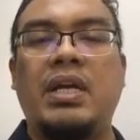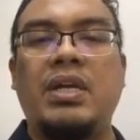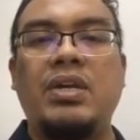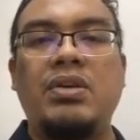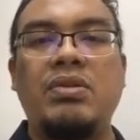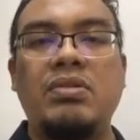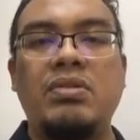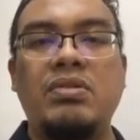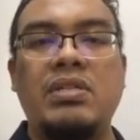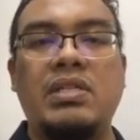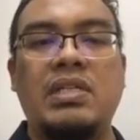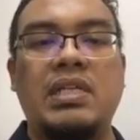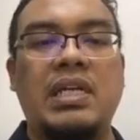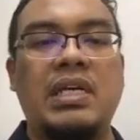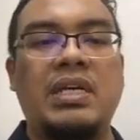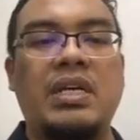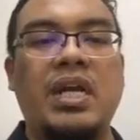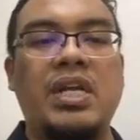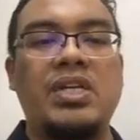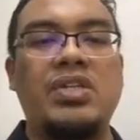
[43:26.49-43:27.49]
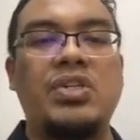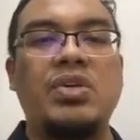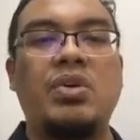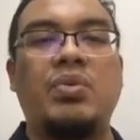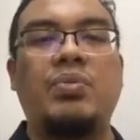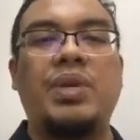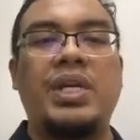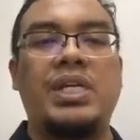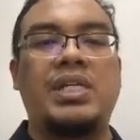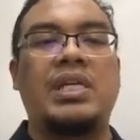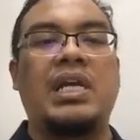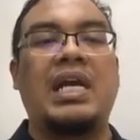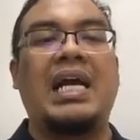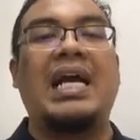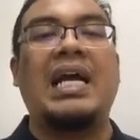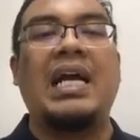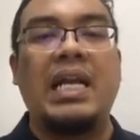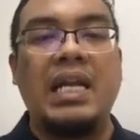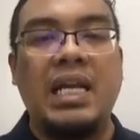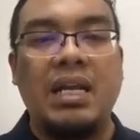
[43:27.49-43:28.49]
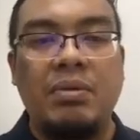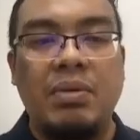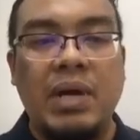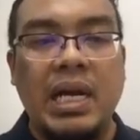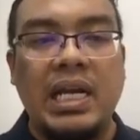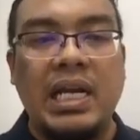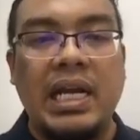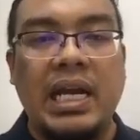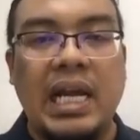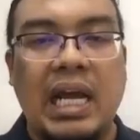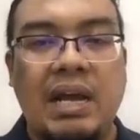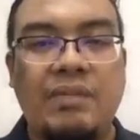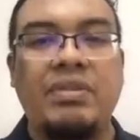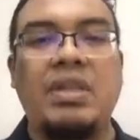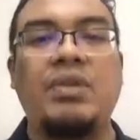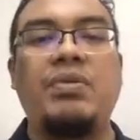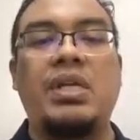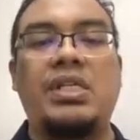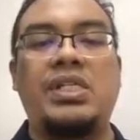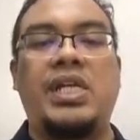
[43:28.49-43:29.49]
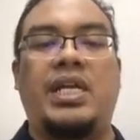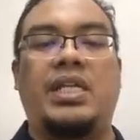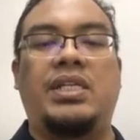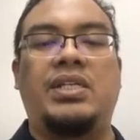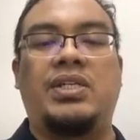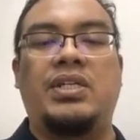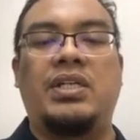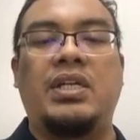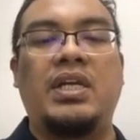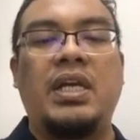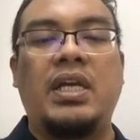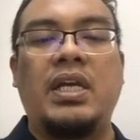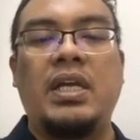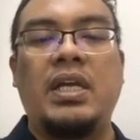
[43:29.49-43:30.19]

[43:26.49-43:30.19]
use the ratio which the one that after we change.